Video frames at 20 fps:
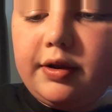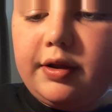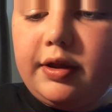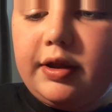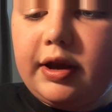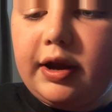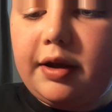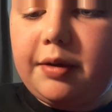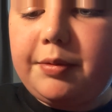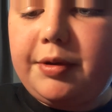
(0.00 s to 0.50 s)

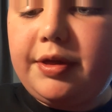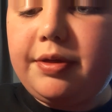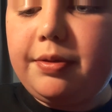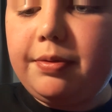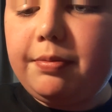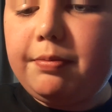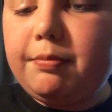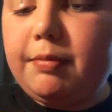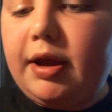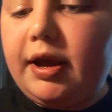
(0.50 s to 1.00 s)
yeah, I mean,
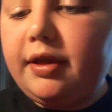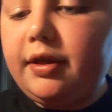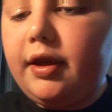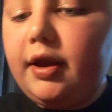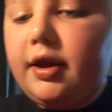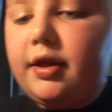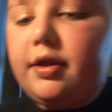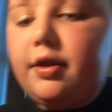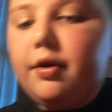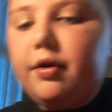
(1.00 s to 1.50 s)

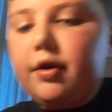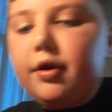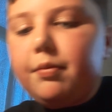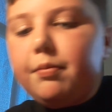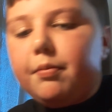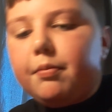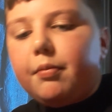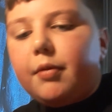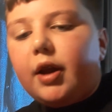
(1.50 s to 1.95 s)
mainly you can